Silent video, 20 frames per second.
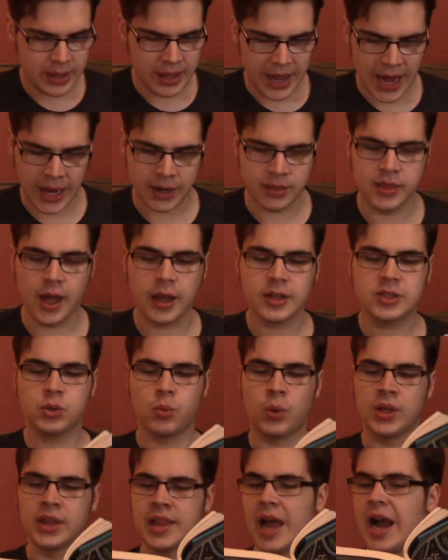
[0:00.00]
And thus
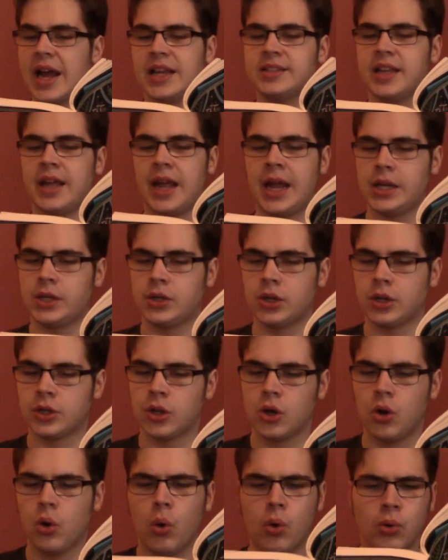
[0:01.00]
when Liza entered,
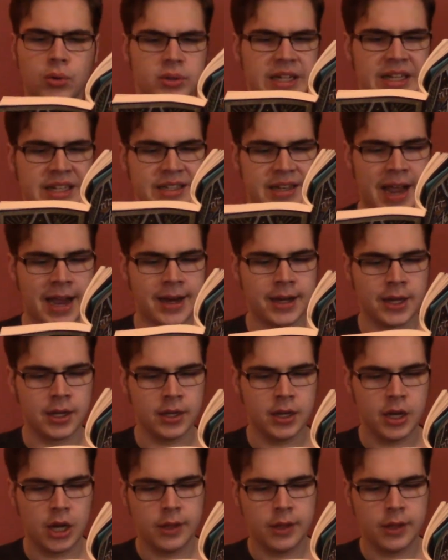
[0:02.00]
holding Nana,